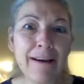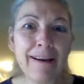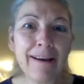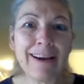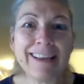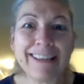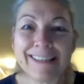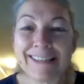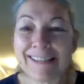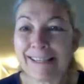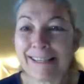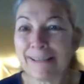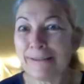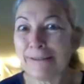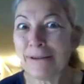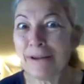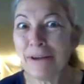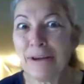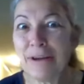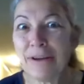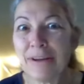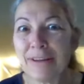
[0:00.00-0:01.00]
I said,
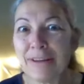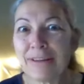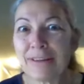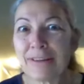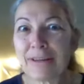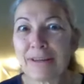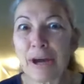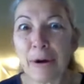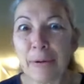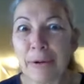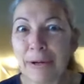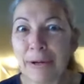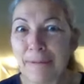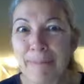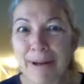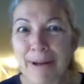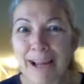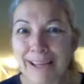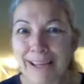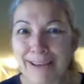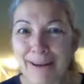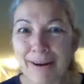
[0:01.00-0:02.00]
go in the
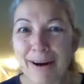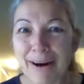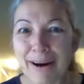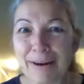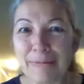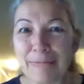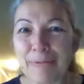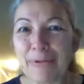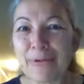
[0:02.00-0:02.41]
backyard.